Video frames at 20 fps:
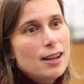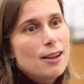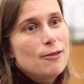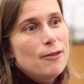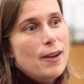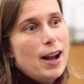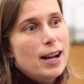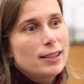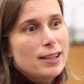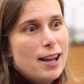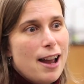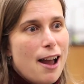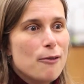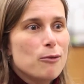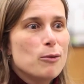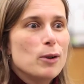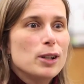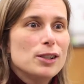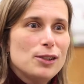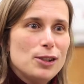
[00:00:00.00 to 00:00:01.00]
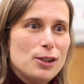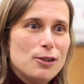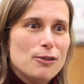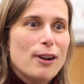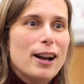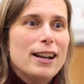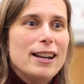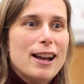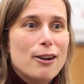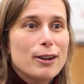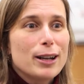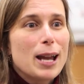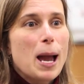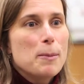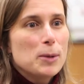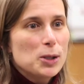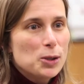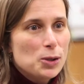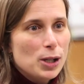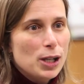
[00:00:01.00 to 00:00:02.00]
In fact, I have one student right now in
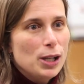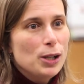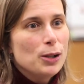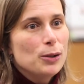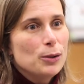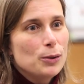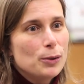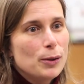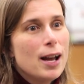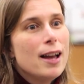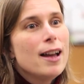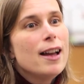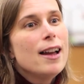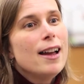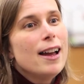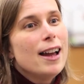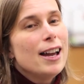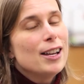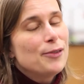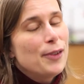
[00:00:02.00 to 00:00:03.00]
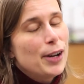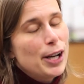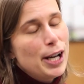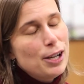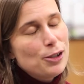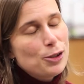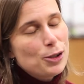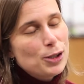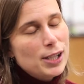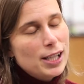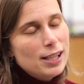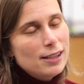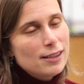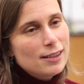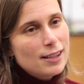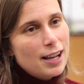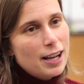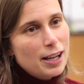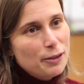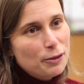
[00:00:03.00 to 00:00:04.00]
chemistry who is very interested in
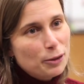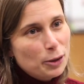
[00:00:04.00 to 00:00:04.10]
studying